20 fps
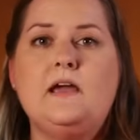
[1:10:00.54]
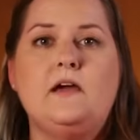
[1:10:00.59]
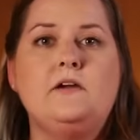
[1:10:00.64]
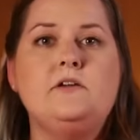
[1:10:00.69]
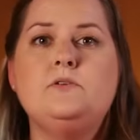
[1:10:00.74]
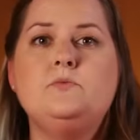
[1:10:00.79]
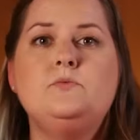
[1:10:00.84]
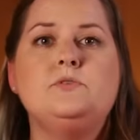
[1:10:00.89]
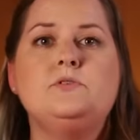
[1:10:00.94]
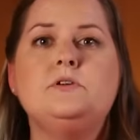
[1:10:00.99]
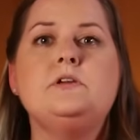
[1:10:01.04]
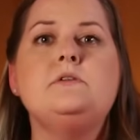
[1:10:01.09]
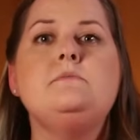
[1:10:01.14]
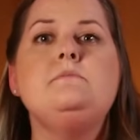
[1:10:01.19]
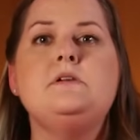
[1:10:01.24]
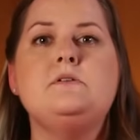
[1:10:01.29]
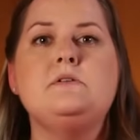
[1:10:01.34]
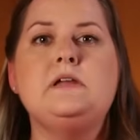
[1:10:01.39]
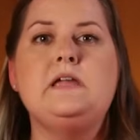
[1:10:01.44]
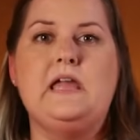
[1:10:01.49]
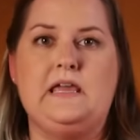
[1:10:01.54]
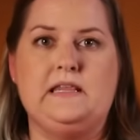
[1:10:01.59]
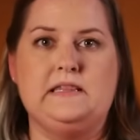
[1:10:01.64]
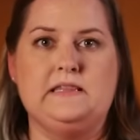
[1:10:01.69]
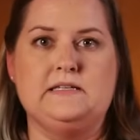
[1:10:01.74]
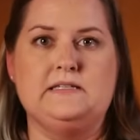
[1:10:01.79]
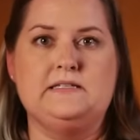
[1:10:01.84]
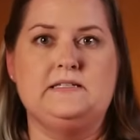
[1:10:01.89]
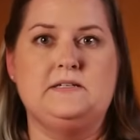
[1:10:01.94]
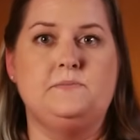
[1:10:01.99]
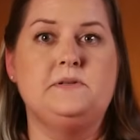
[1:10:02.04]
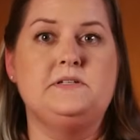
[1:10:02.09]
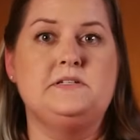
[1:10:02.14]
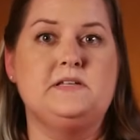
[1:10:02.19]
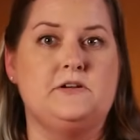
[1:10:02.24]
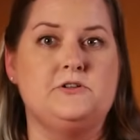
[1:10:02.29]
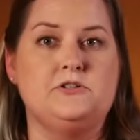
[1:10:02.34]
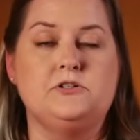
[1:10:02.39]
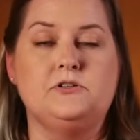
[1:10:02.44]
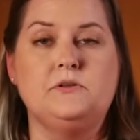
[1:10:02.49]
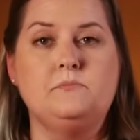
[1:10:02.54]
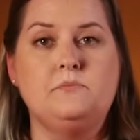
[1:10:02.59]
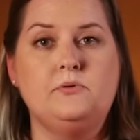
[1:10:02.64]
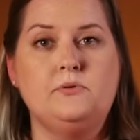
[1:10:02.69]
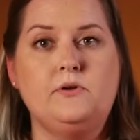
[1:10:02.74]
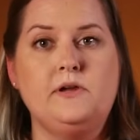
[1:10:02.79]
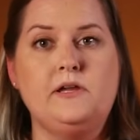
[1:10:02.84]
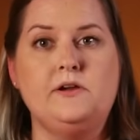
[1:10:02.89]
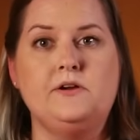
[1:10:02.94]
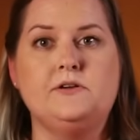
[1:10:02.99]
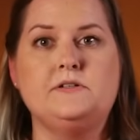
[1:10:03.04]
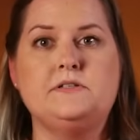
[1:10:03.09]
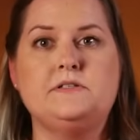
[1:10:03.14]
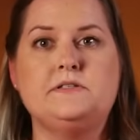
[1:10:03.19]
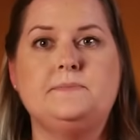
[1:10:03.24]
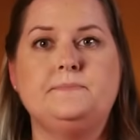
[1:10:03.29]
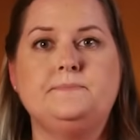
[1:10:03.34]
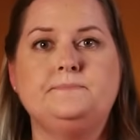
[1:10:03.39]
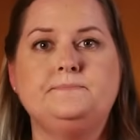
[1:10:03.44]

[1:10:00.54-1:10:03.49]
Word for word: how you will communicate this to potential employers.